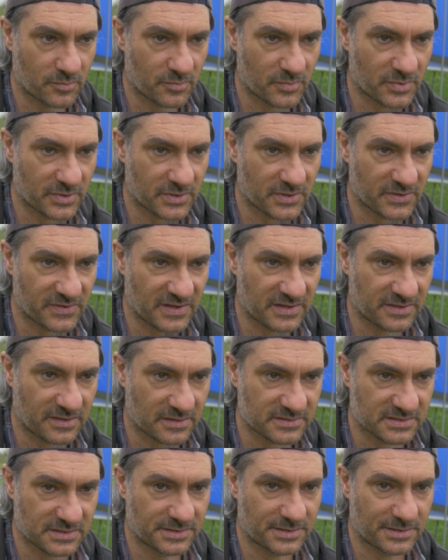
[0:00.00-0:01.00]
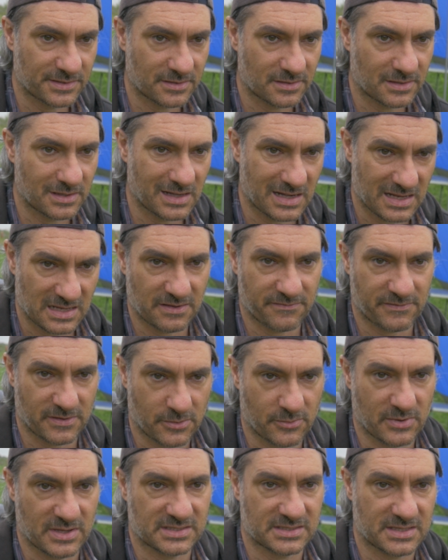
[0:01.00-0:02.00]
because it doesn't leave
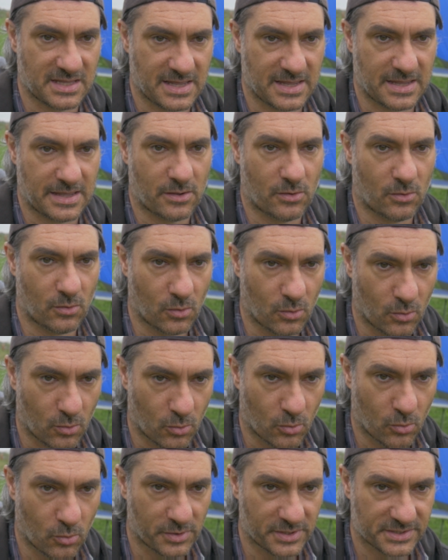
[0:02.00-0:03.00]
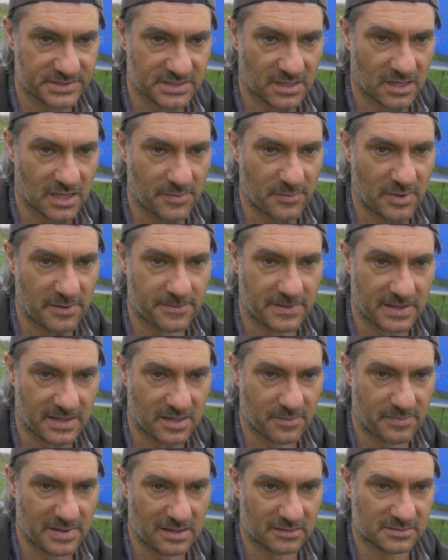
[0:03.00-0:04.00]
you, it's there all the time. I
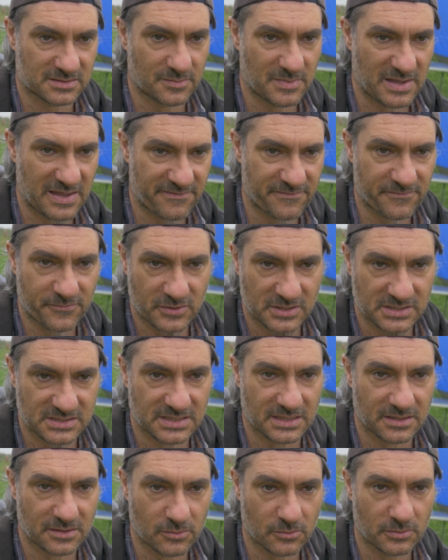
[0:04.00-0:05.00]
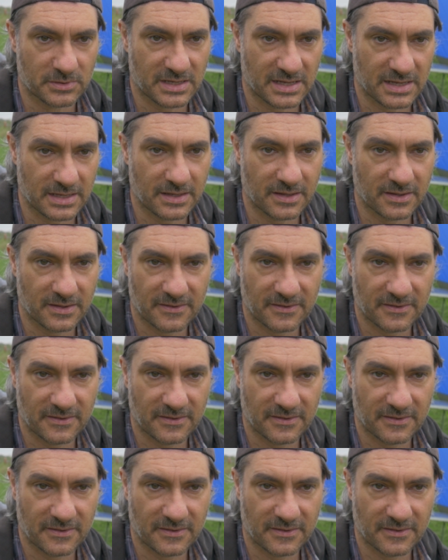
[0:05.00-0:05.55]
think about them every single day,